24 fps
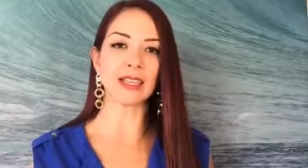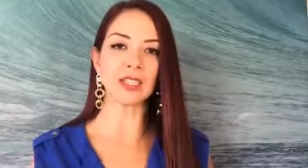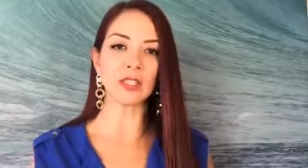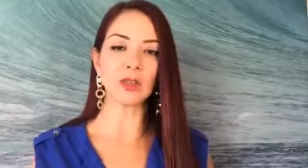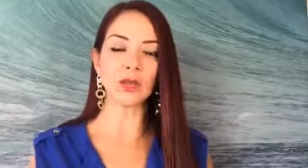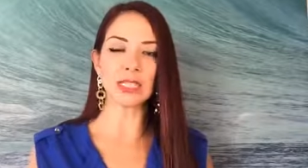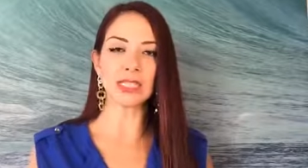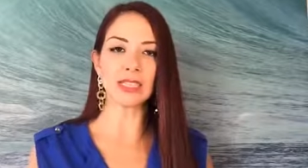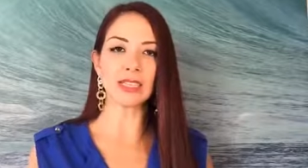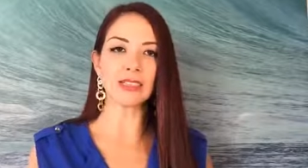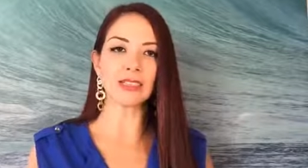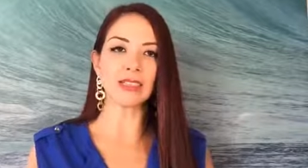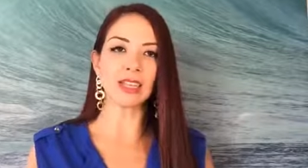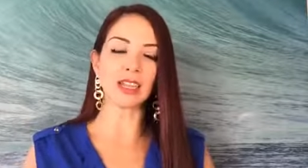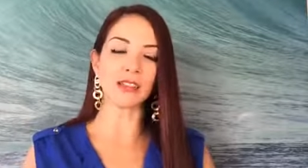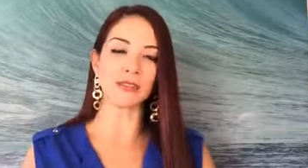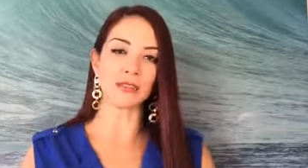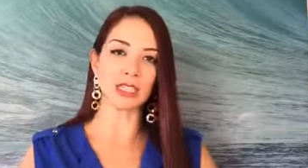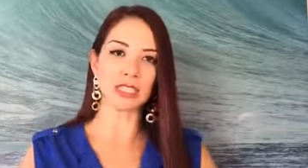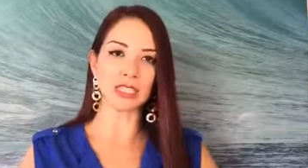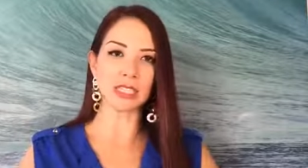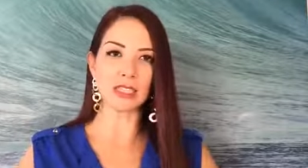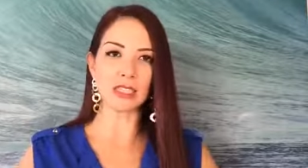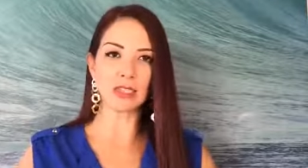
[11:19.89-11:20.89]
So as I said, if
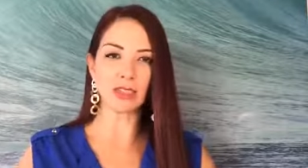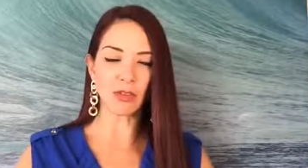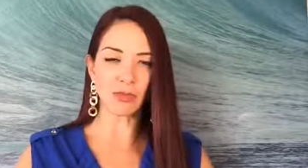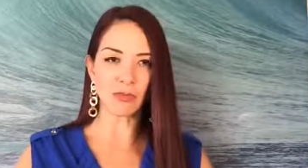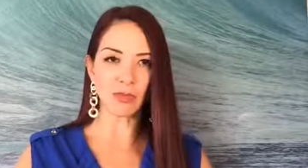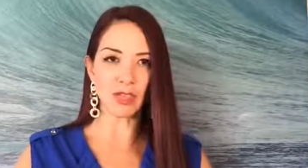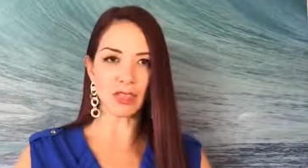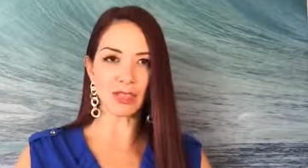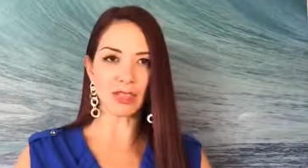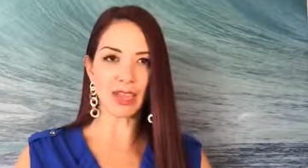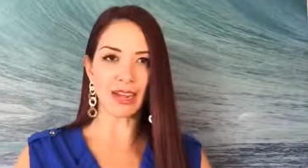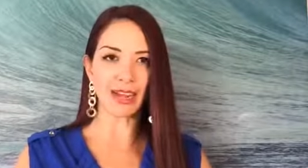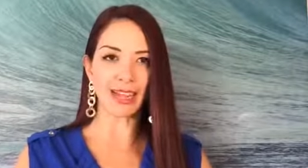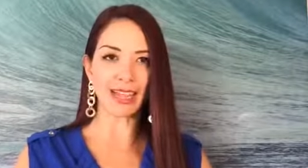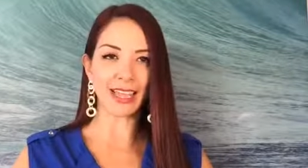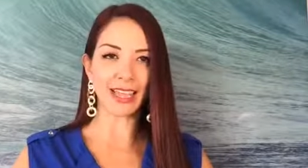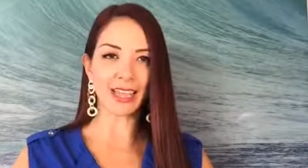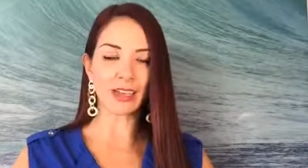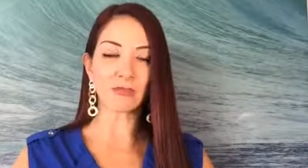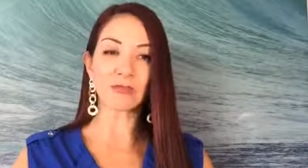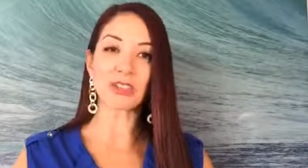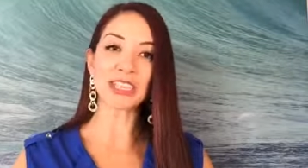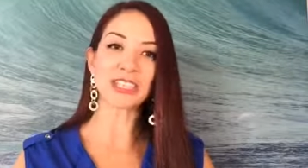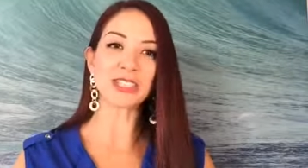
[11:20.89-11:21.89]
this is something that
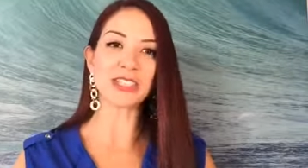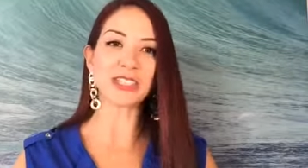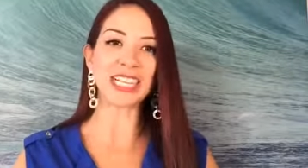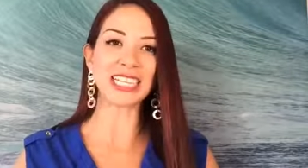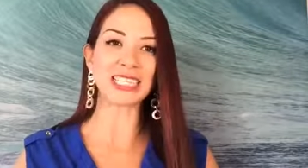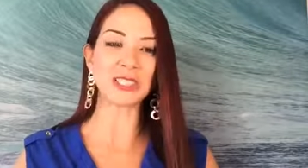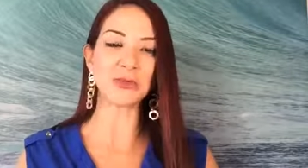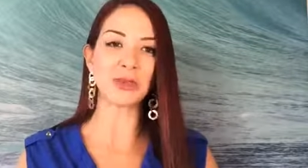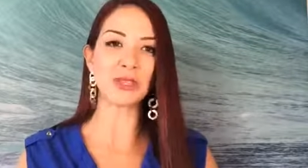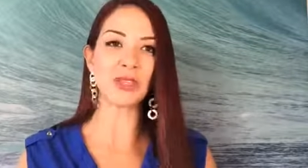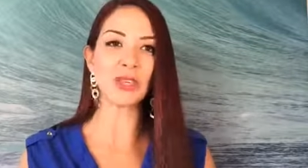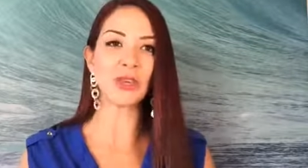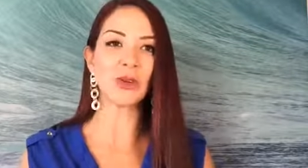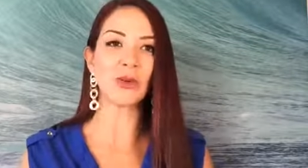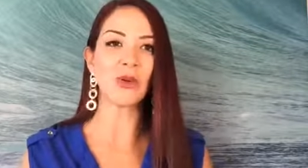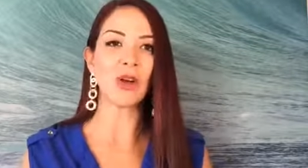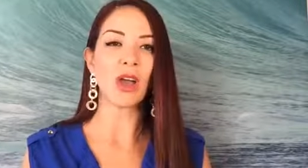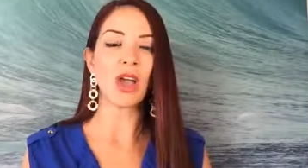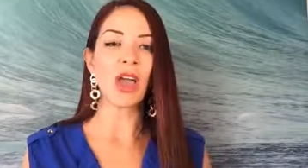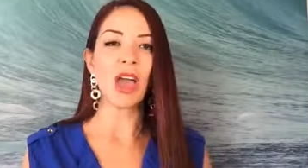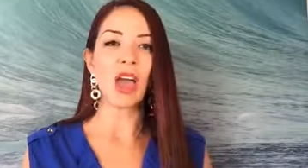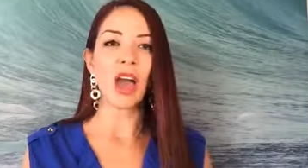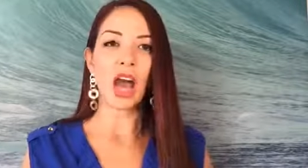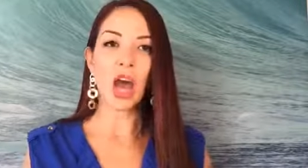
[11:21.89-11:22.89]
resonates with you,
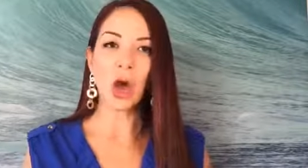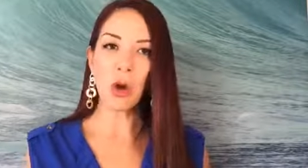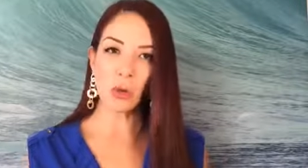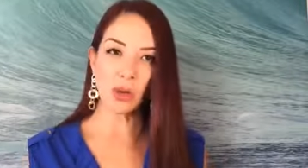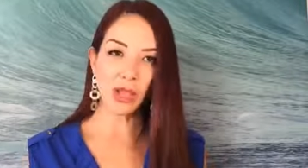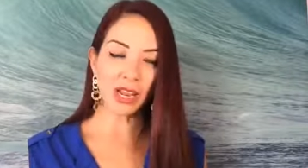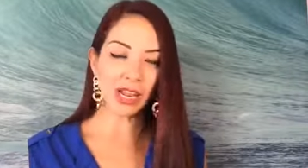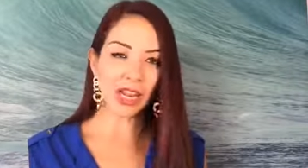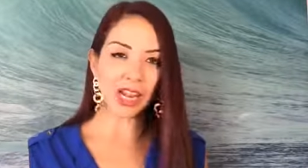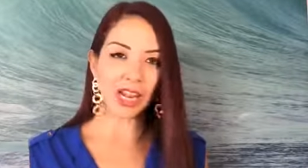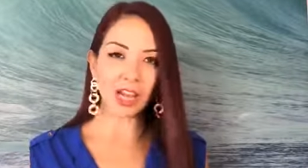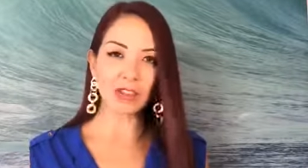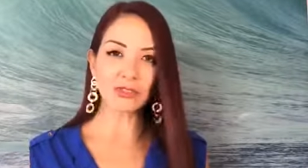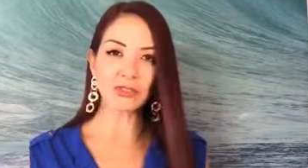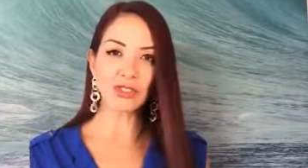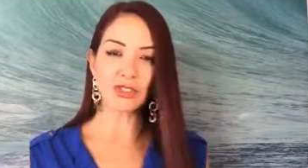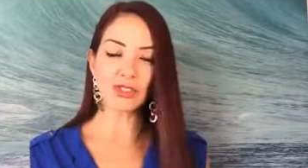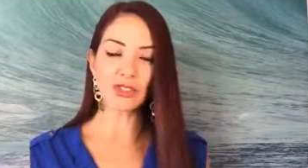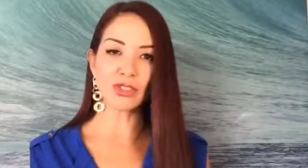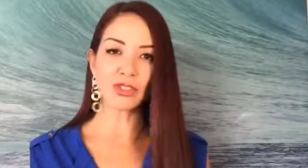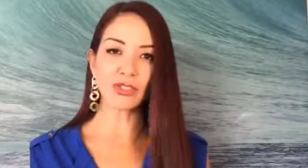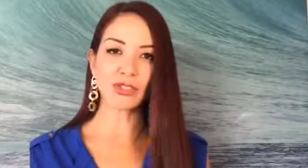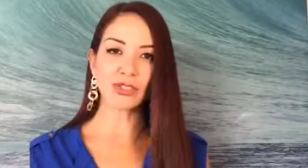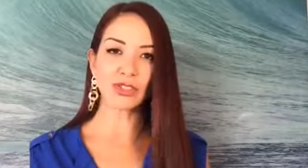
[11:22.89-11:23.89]
I would love to
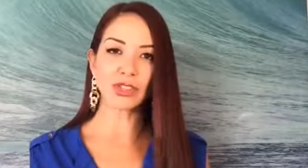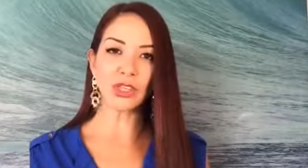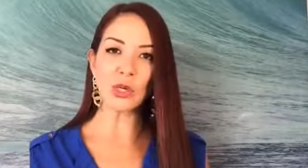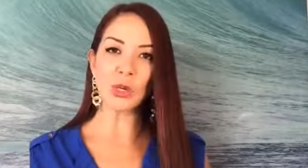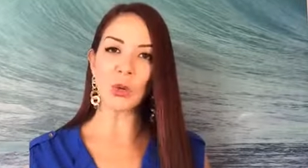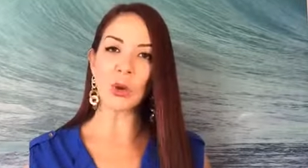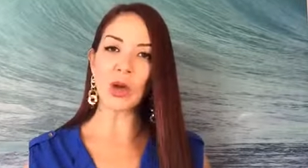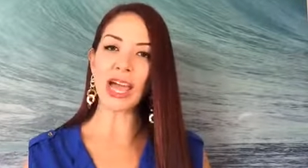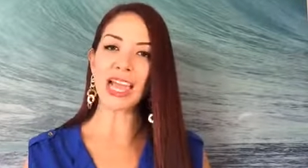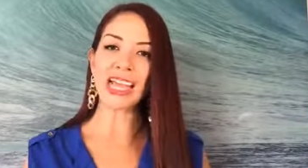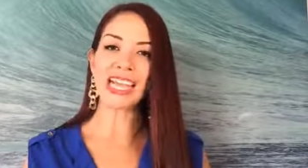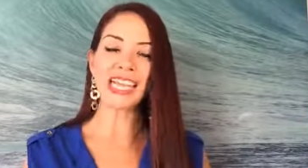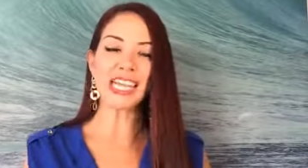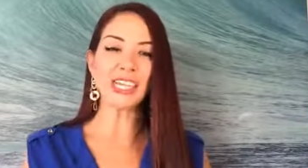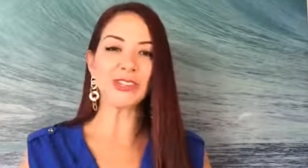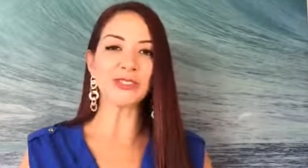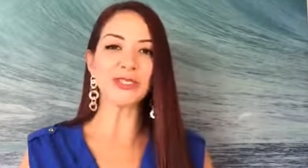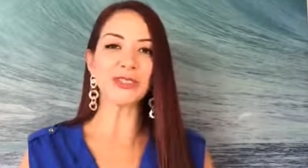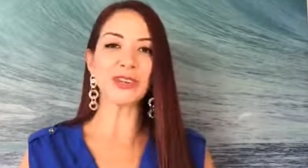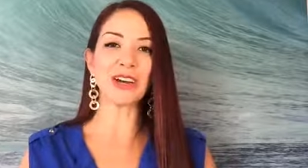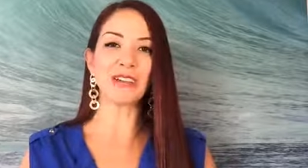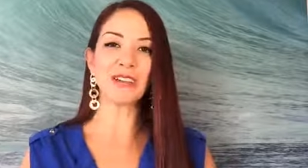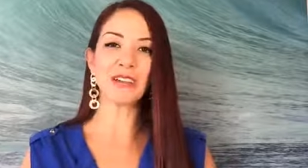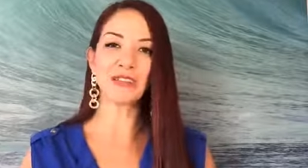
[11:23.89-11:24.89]
talk to you. I love
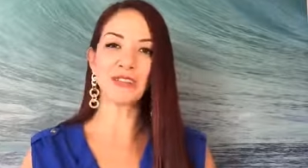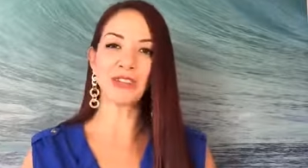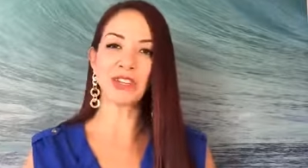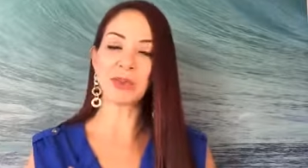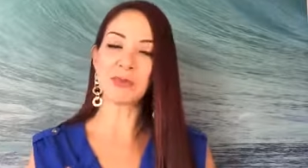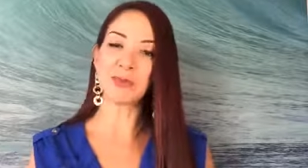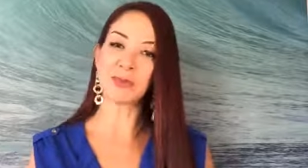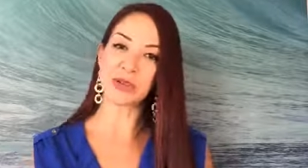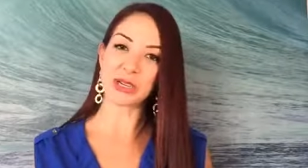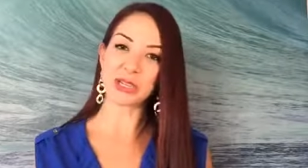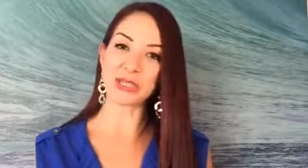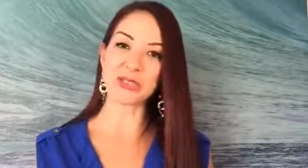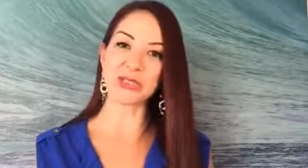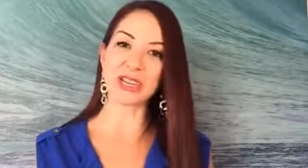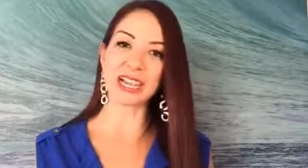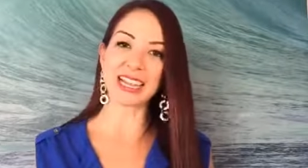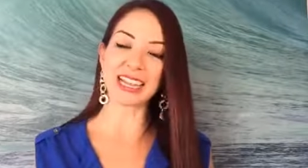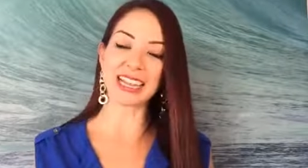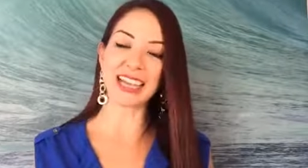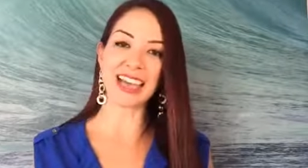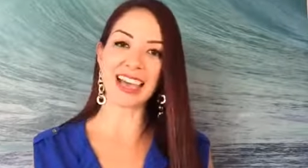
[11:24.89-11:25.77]
to have a very personal